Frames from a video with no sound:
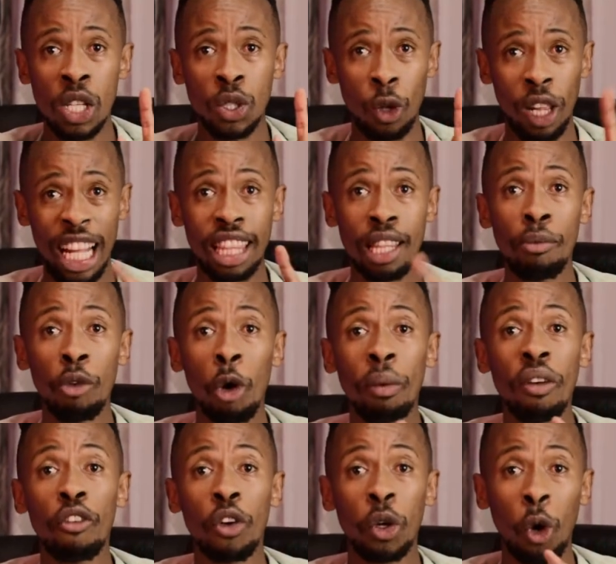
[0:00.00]
So let them know
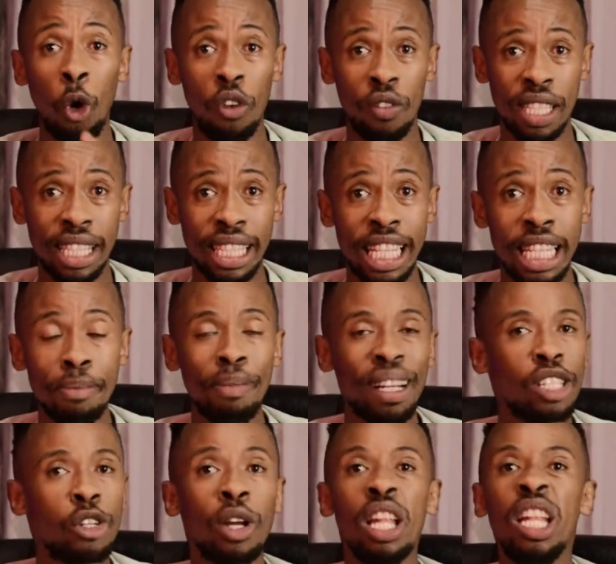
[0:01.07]
before you go overseas,
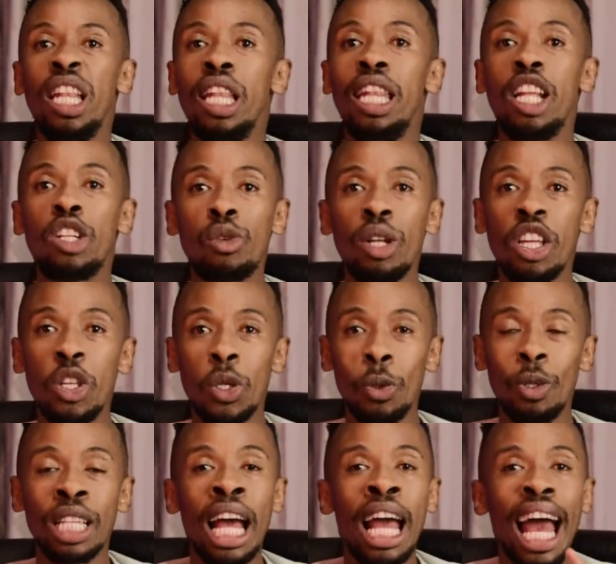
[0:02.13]
but you can literally
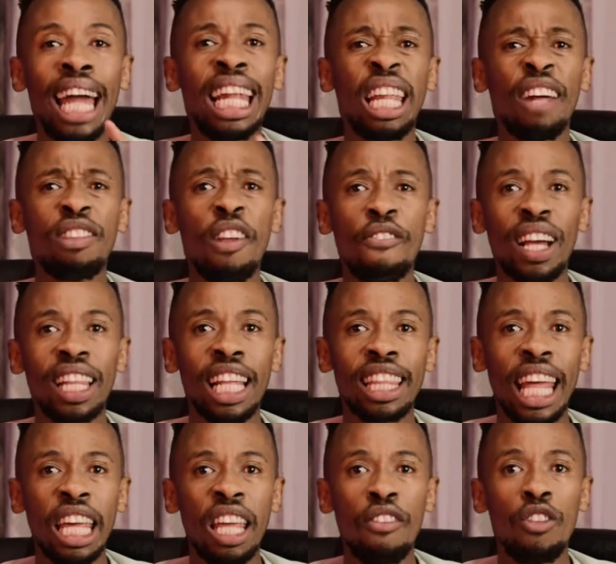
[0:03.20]
use, and I love the fact that
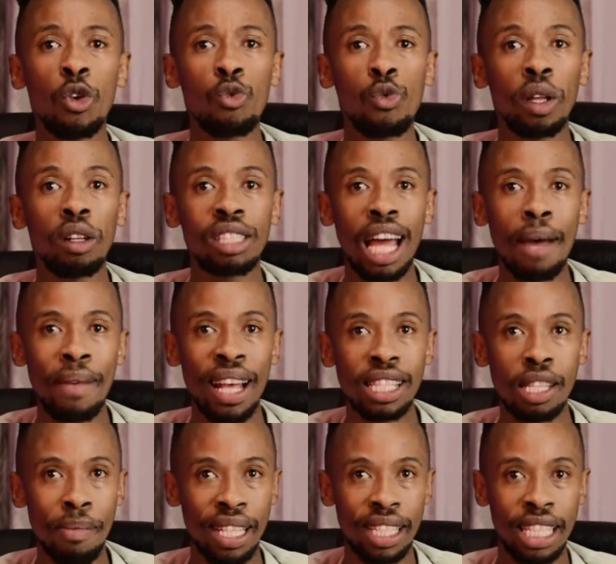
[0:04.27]
they give you real-time
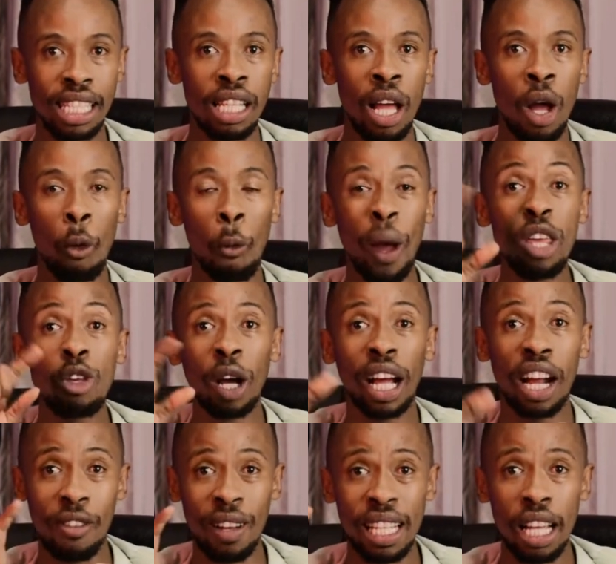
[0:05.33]
SMSs when you're
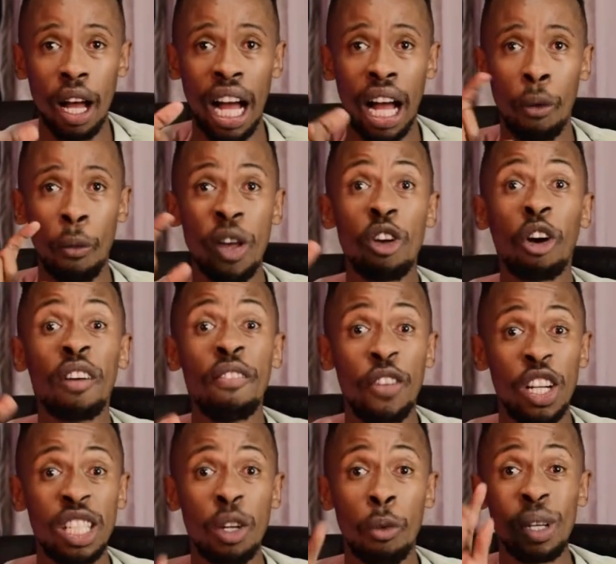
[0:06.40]

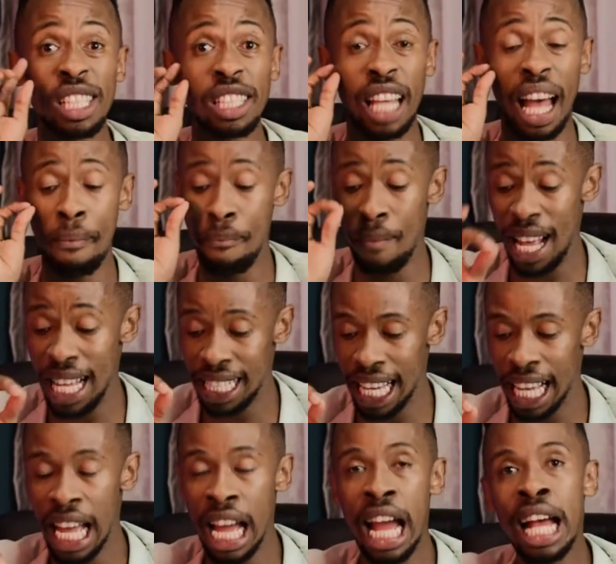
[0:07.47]
converting, which is
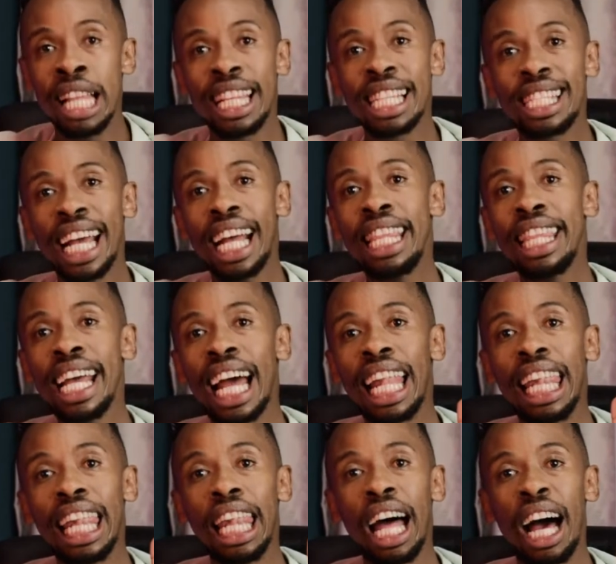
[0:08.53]
amazing. The second thing I
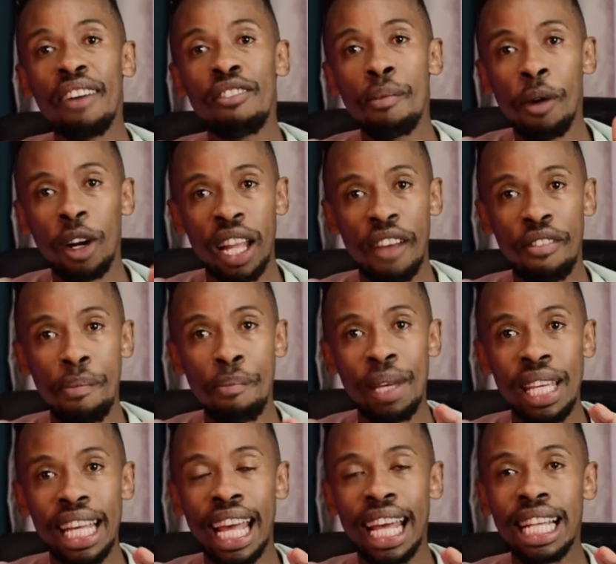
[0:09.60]
love about
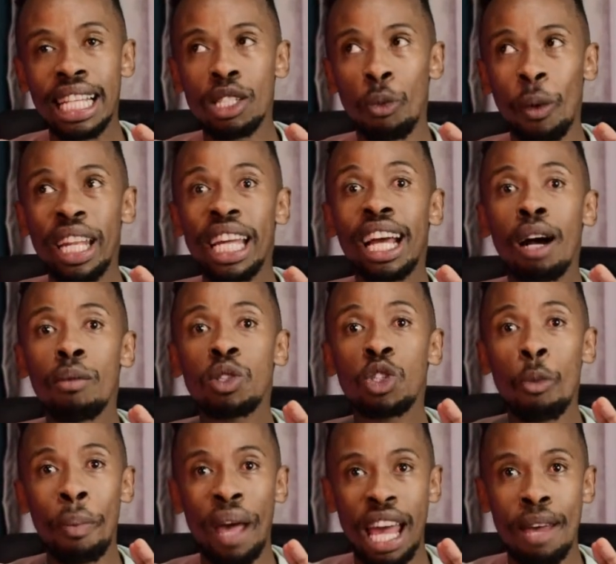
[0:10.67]
FNB is when it comes
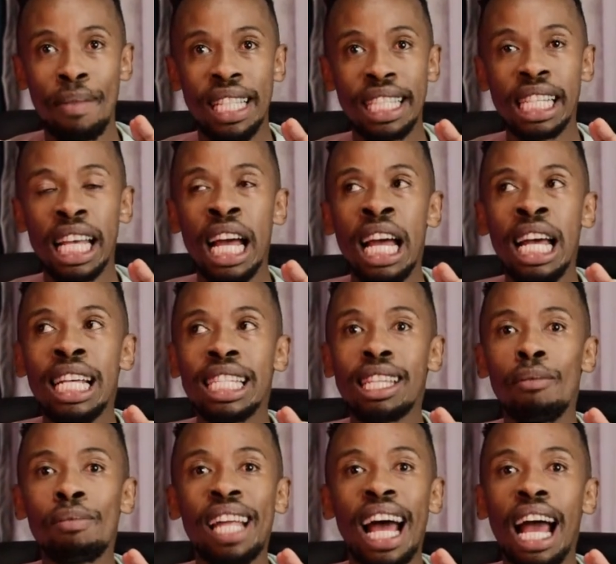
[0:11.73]
to payments.
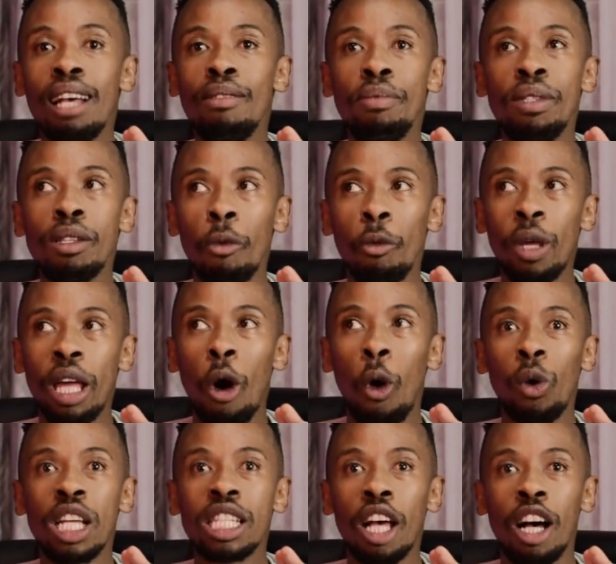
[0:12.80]
Sometimes we
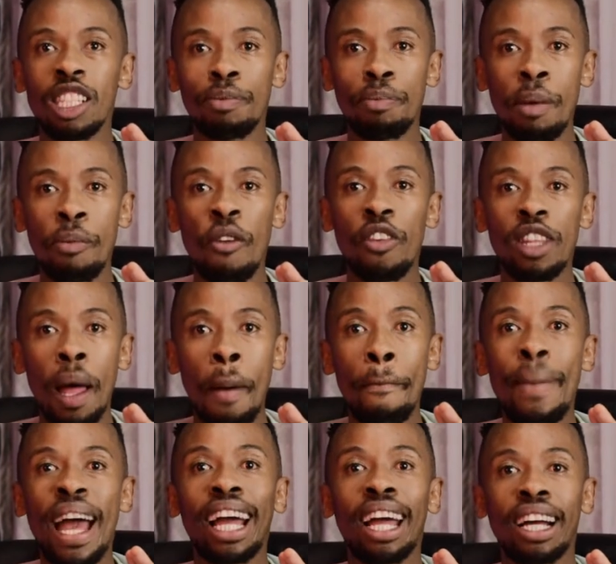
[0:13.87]
always ask people for their
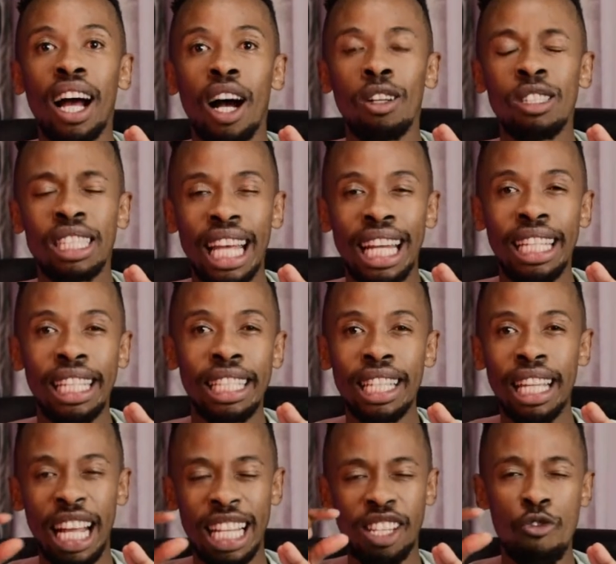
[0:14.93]
bank accounts and
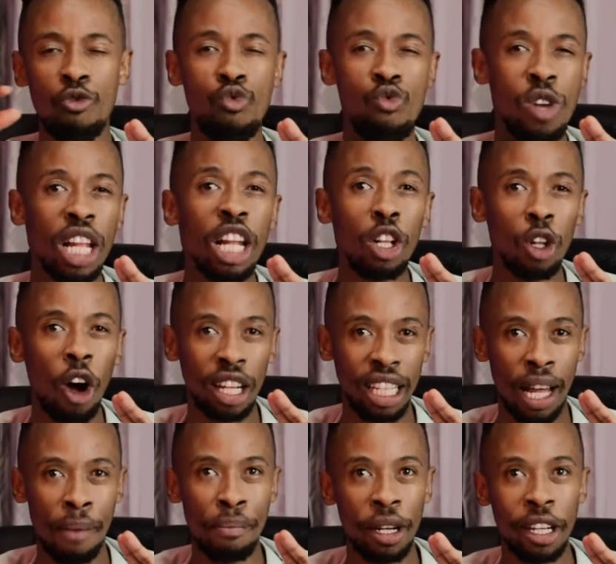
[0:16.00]
it's a really long
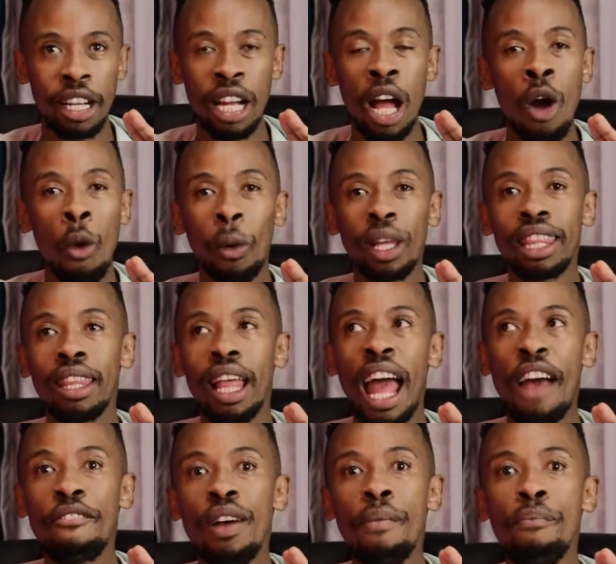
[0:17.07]
number. With
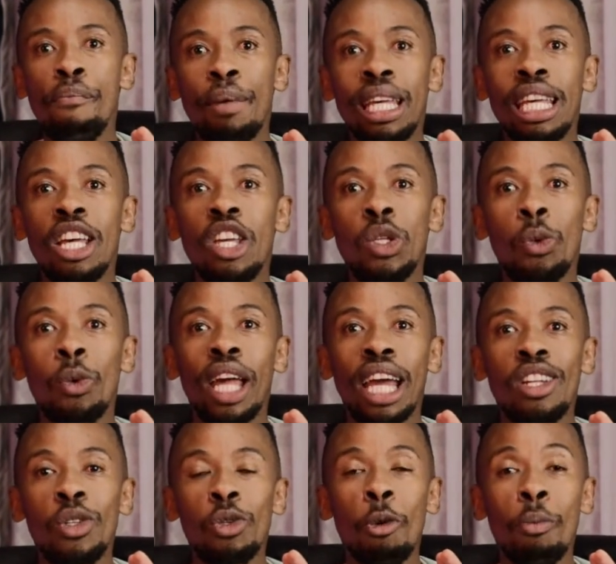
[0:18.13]
FNB, you
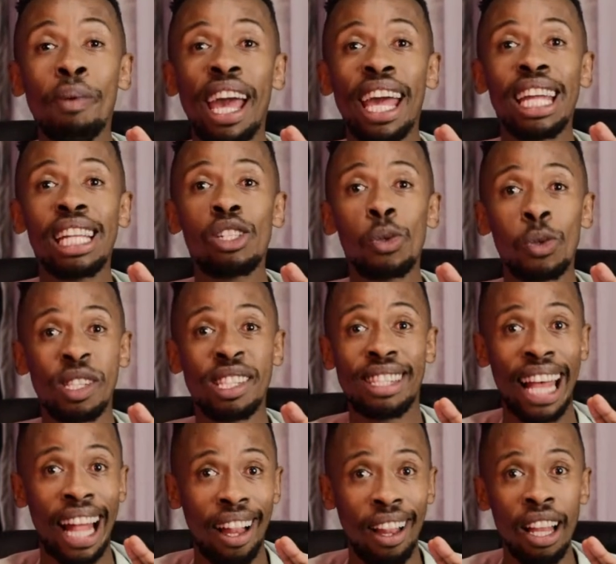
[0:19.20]
can do pay to
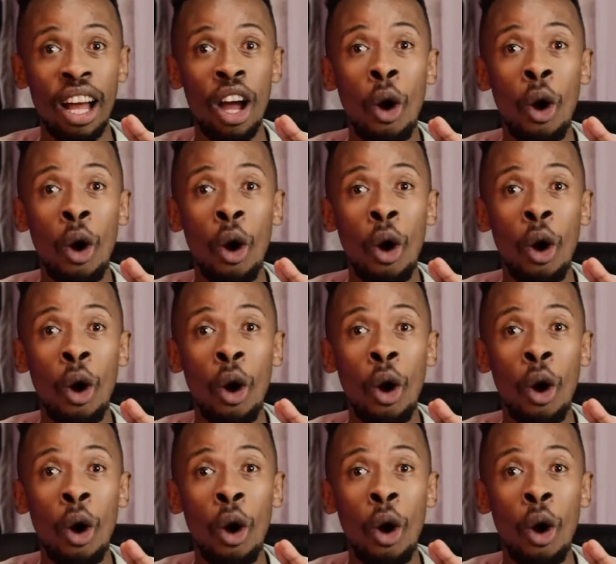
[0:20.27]
sell.